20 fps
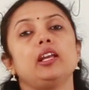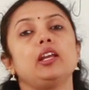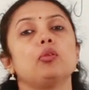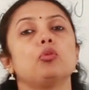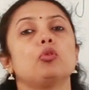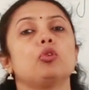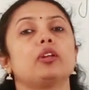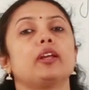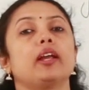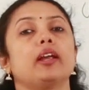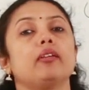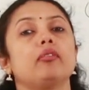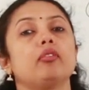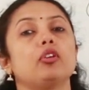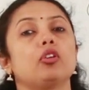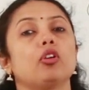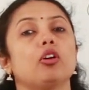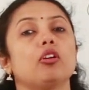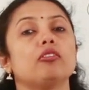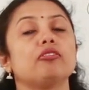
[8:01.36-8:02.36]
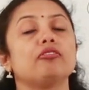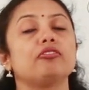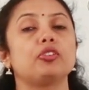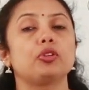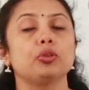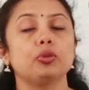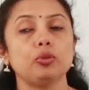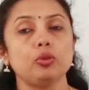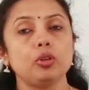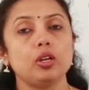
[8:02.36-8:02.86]
he would give it off
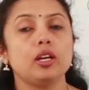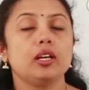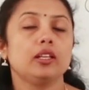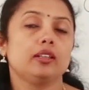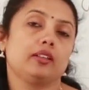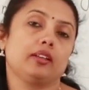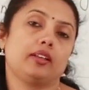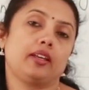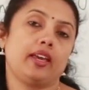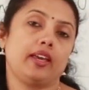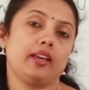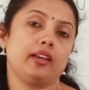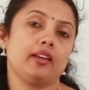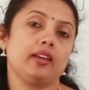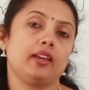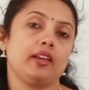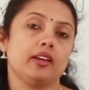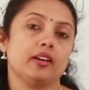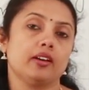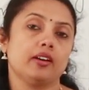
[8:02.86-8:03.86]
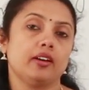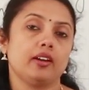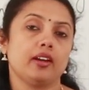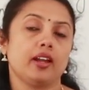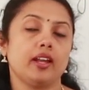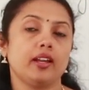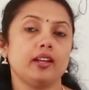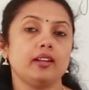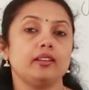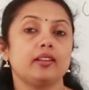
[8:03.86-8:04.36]
to the king here
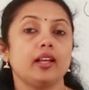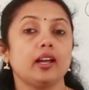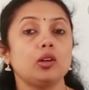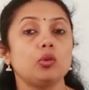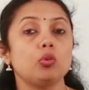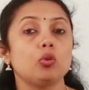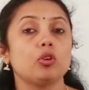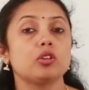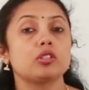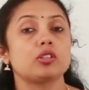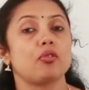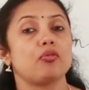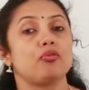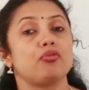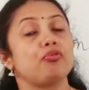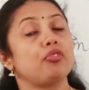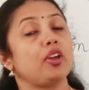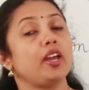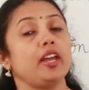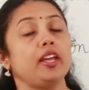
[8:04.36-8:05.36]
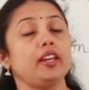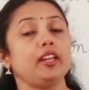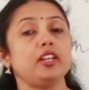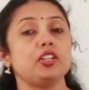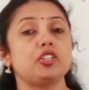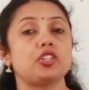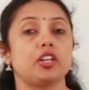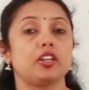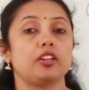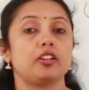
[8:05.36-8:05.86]
and that was a
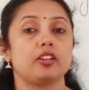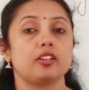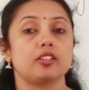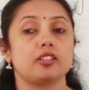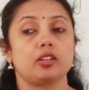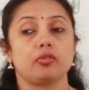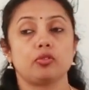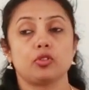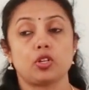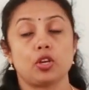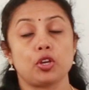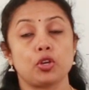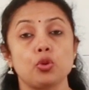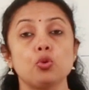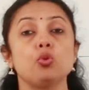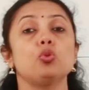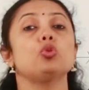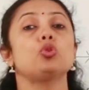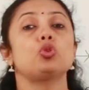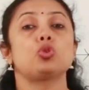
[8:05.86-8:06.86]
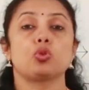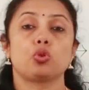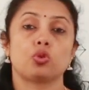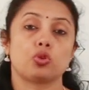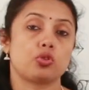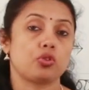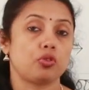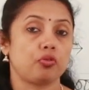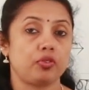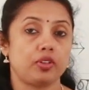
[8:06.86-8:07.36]
very generous, that was a huge
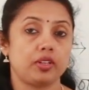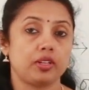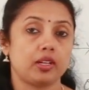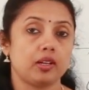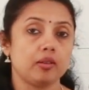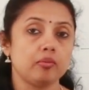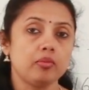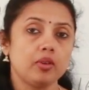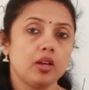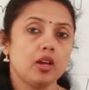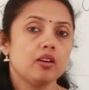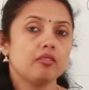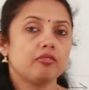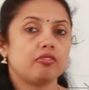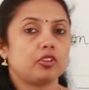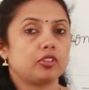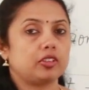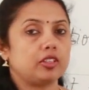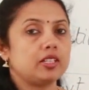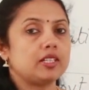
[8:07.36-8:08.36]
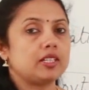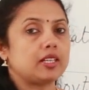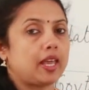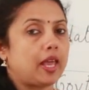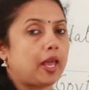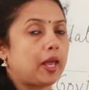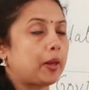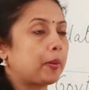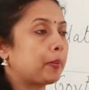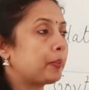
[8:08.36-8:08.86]
source of income for this
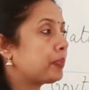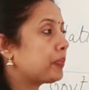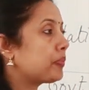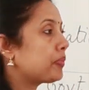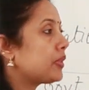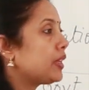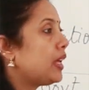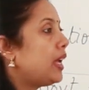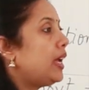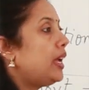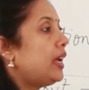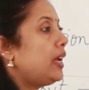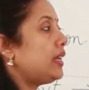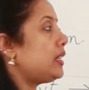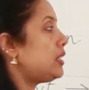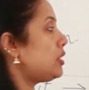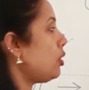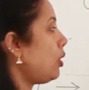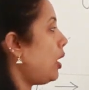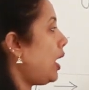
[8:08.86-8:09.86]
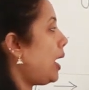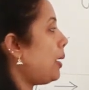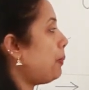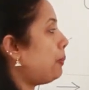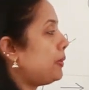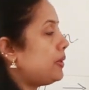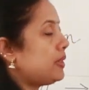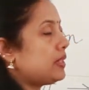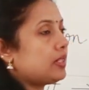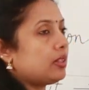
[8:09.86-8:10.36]
king. It so
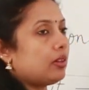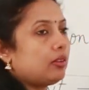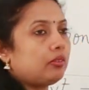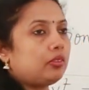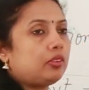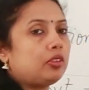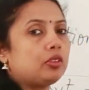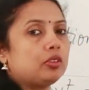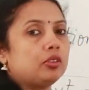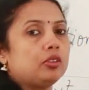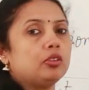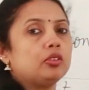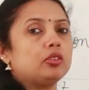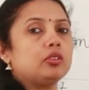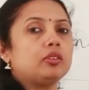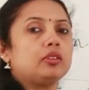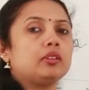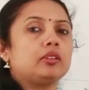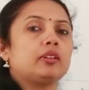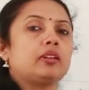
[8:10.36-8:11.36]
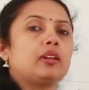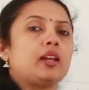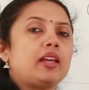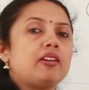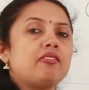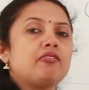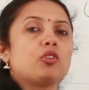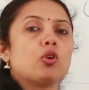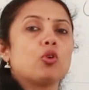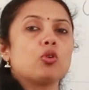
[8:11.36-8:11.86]
happens and you know, the
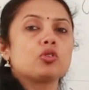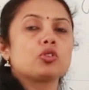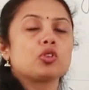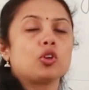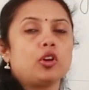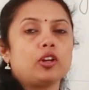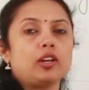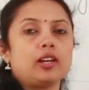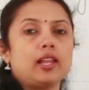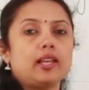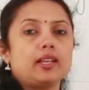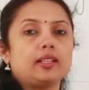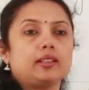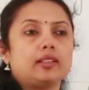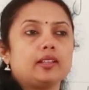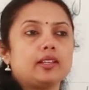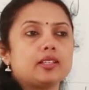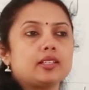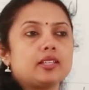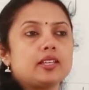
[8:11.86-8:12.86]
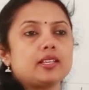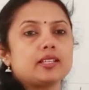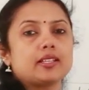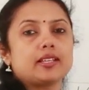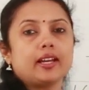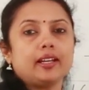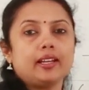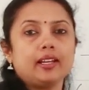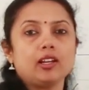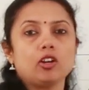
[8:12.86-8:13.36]
life goes on like this, he's
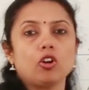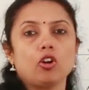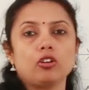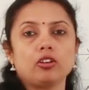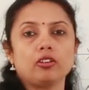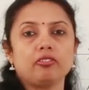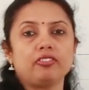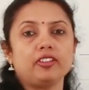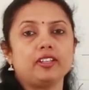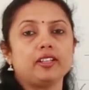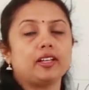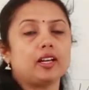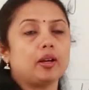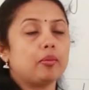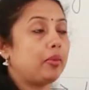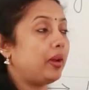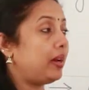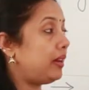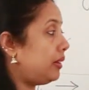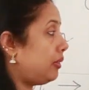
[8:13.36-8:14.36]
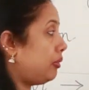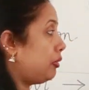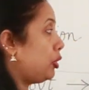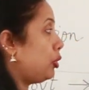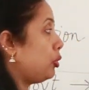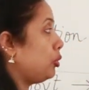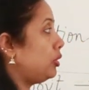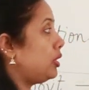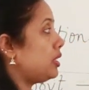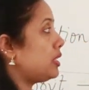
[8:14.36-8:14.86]
getting lot of income and
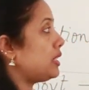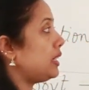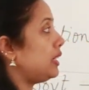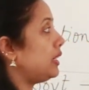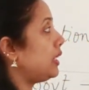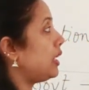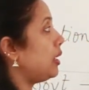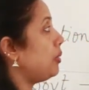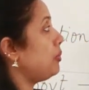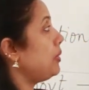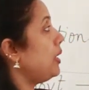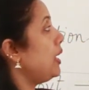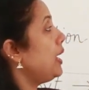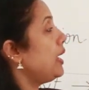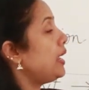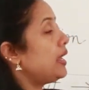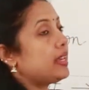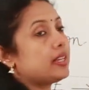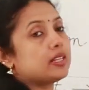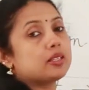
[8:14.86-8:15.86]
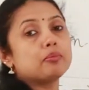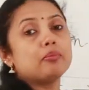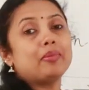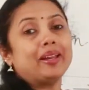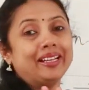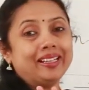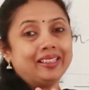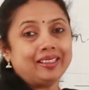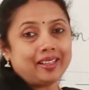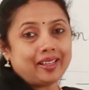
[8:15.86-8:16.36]
through this income he is
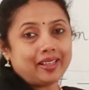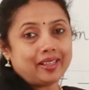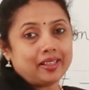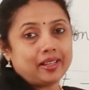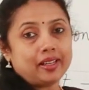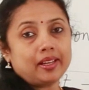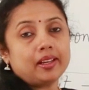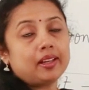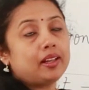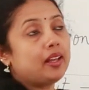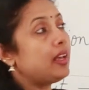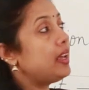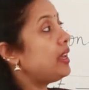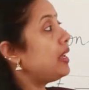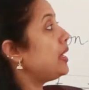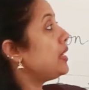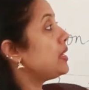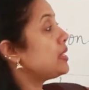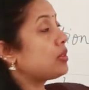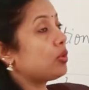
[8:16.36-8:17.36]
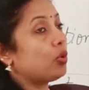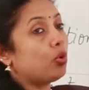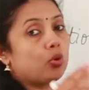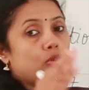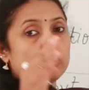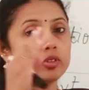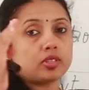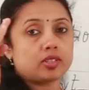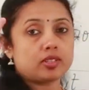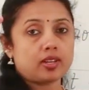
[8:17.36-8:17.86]
maintaining, his
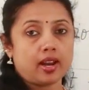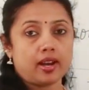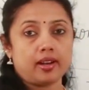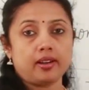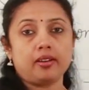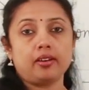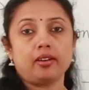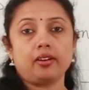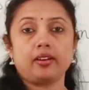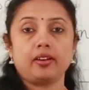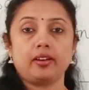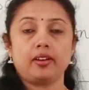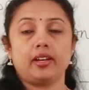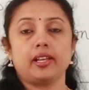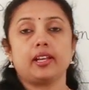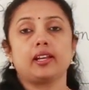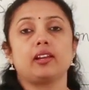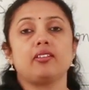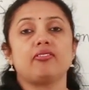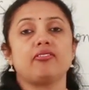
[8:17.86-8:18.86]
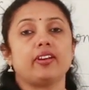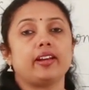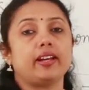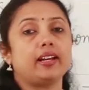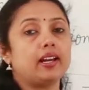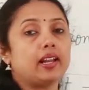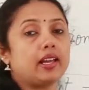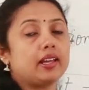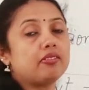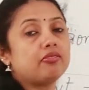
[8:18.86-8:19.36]
own standard and
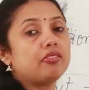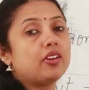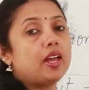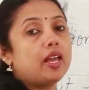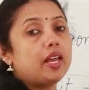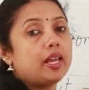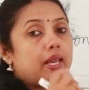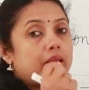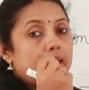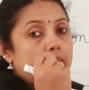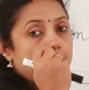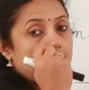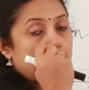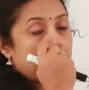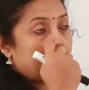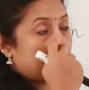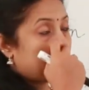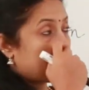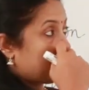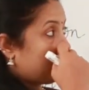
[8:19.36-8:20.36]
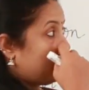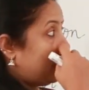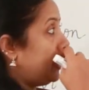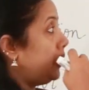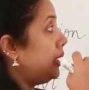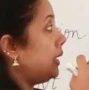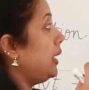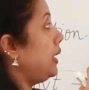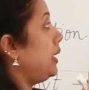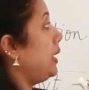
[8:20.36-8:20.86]
dignified life. He is
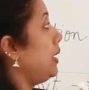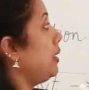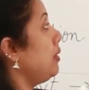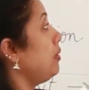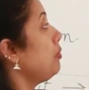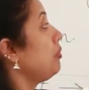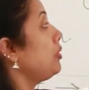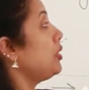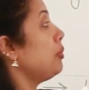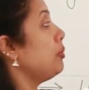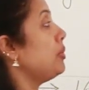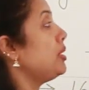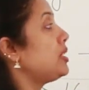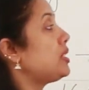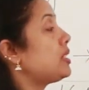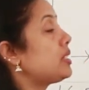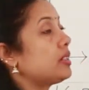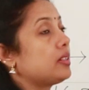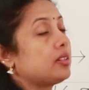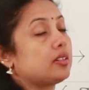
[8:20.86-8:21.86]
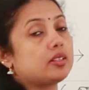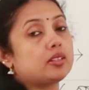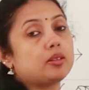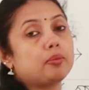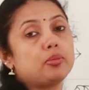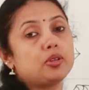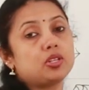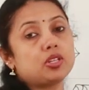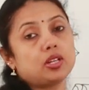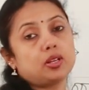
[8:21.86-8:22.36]
maintaining the ministers, the
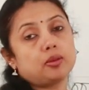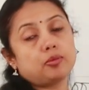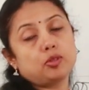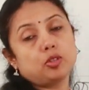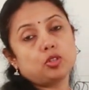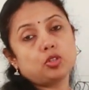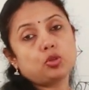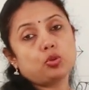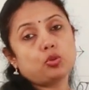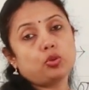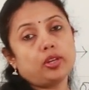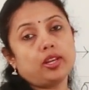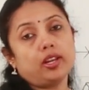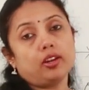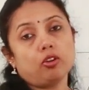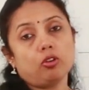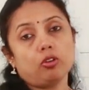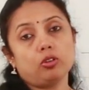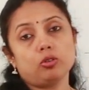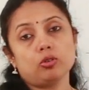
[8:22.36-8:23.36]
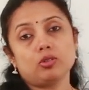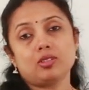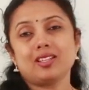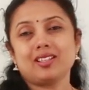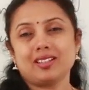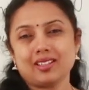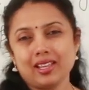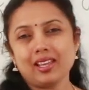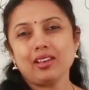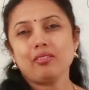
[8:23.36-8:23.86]
bishops, the jury and all those
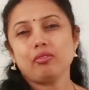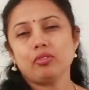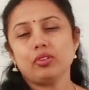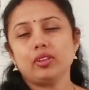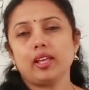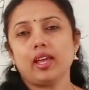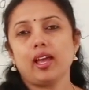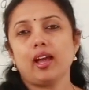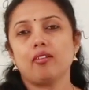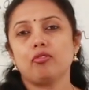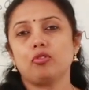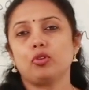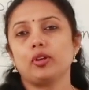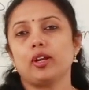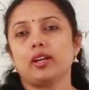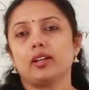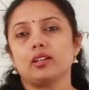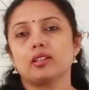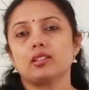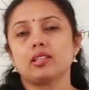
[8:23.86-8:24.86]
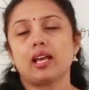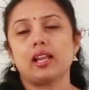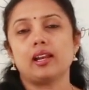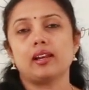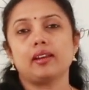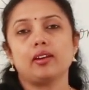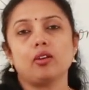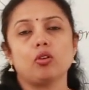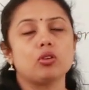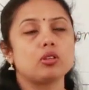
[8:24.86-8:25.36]
things. They even they have to get a
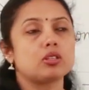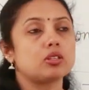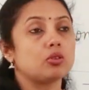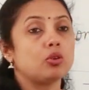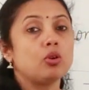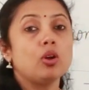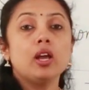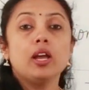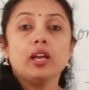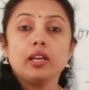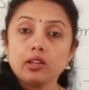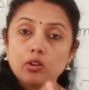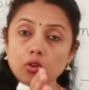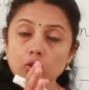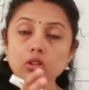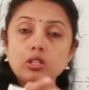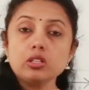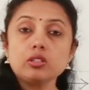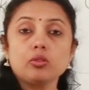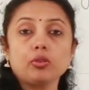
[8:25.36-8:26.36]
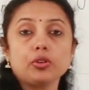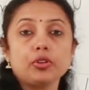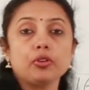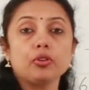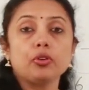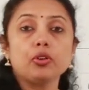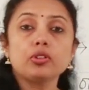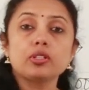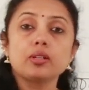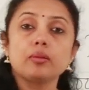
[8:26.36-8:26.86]
salary also. He also, you
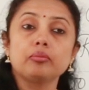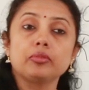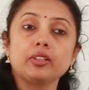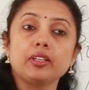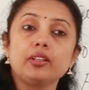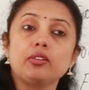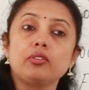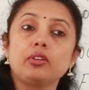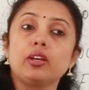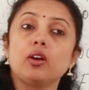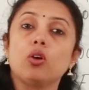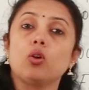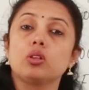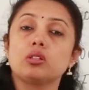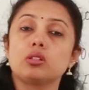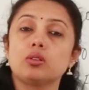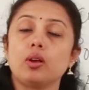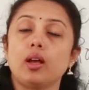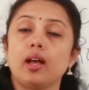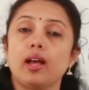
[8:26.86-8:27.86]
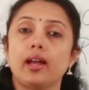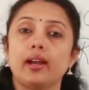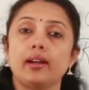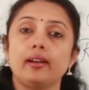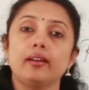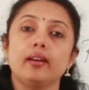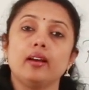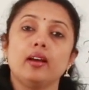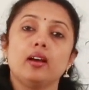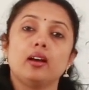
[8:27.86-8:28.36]
know, something, he also
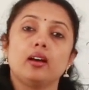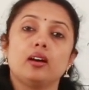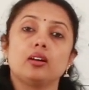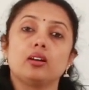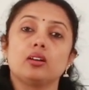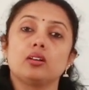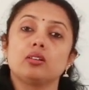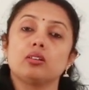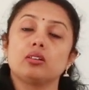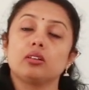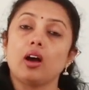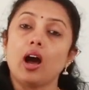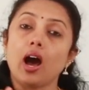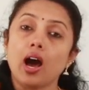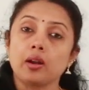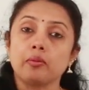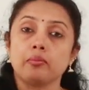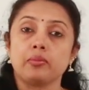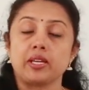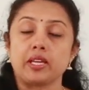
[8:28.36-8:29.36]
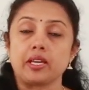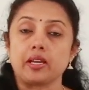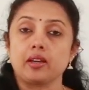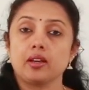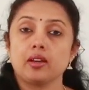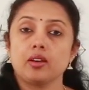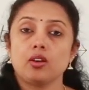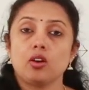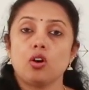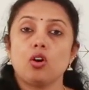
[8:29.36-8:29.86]
had a army
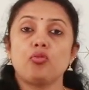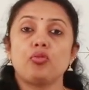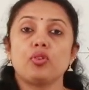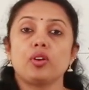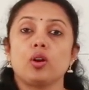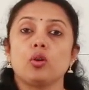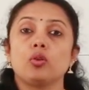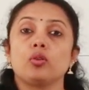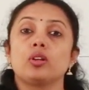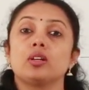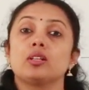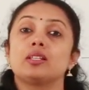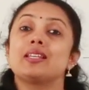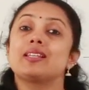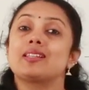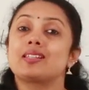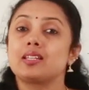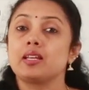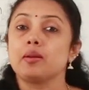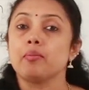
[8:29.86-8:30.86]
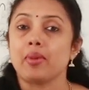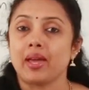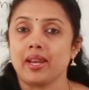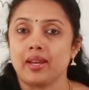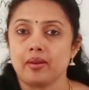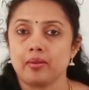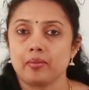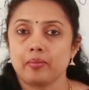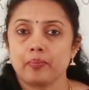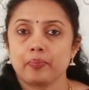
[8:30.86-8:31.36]
of around 60
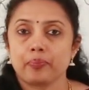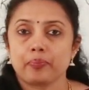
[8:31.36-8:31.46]
men.